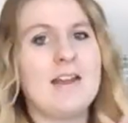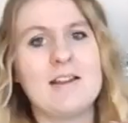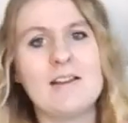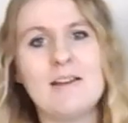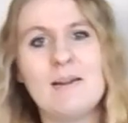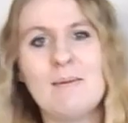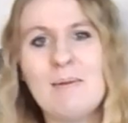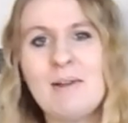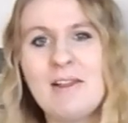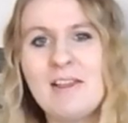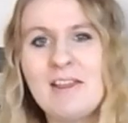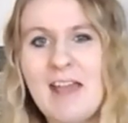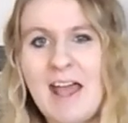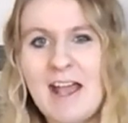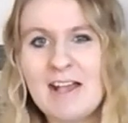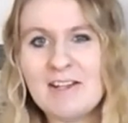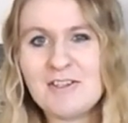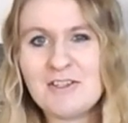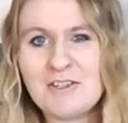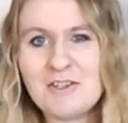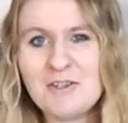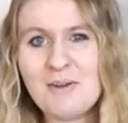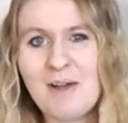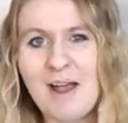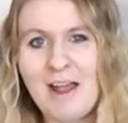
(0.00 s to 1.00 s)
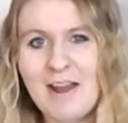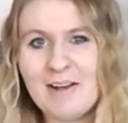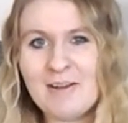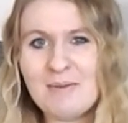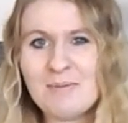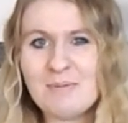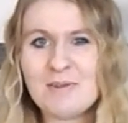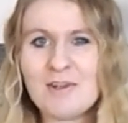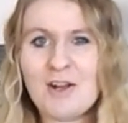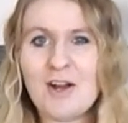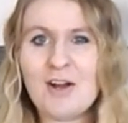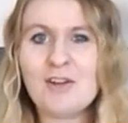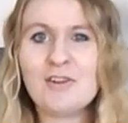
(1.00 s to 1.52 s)
Now my last two
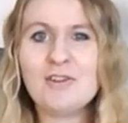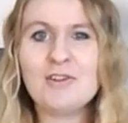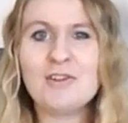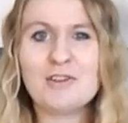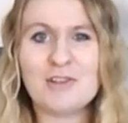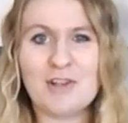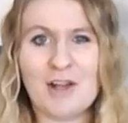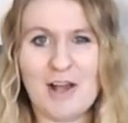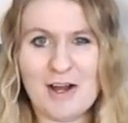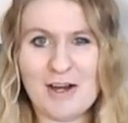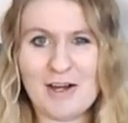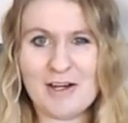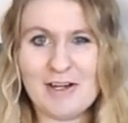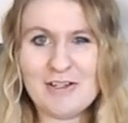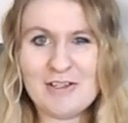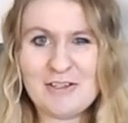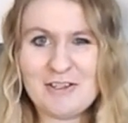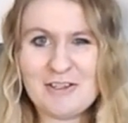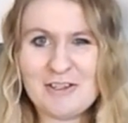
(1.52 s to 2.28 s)
items are large,